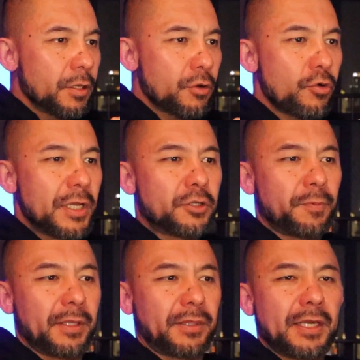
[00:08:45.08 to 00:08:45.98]
don't need to
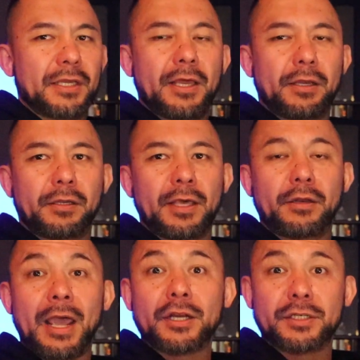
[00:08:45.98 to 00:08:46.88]
be thinking
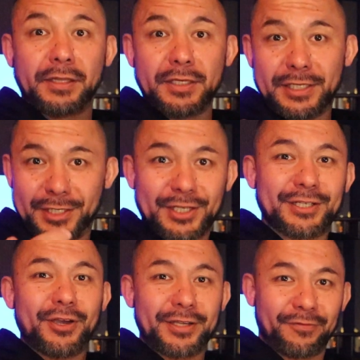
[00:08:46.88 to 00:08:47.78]
that actually this is
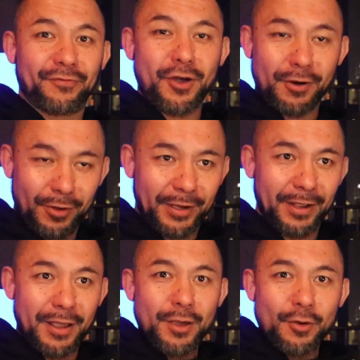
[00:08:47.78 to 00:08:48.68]
just like the virus.
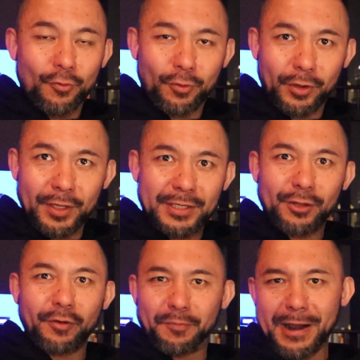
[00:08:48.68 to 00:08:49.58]
Like there's a
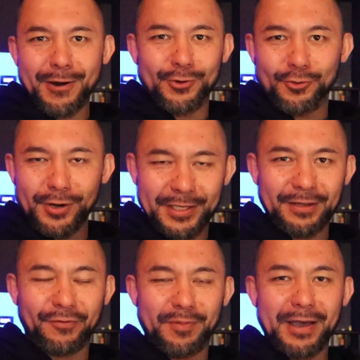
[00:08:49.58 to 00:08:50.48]
lot of paranoia
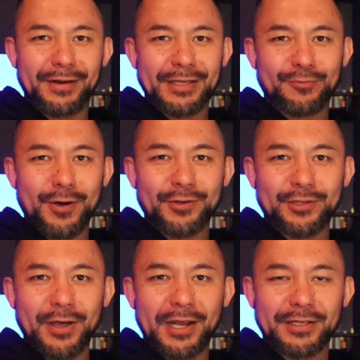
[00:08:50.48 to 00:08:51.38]
stuff about it as well.
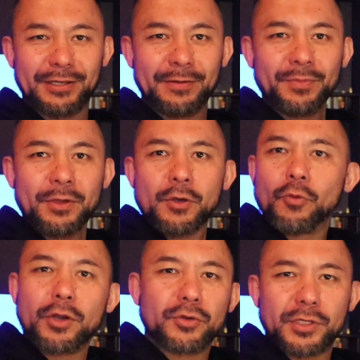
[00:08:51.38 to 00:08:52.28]
So actually,
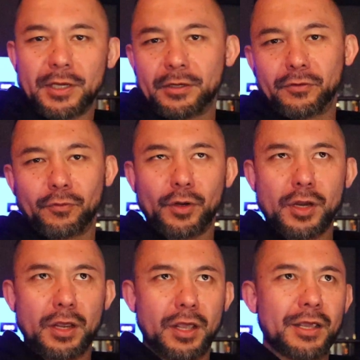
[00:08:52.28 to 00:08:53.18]
when you start to
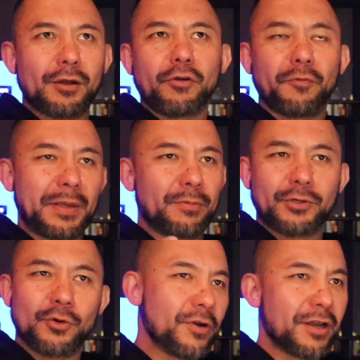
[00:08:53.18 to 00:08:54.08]
hear a lot of people
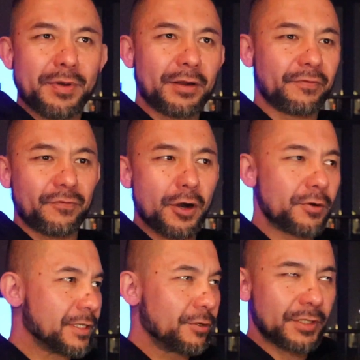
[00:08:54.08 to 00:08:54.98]
talking about the
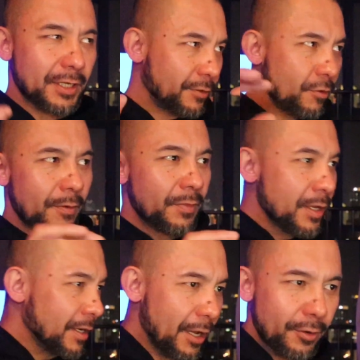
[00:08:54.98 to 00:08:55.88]
virus, and you start,
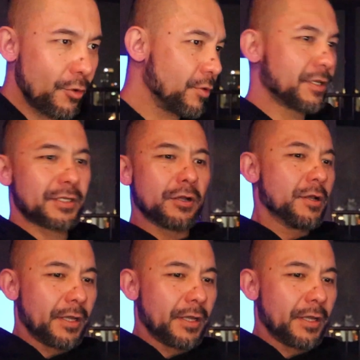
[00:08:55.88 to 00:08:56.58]
now you know, it's just,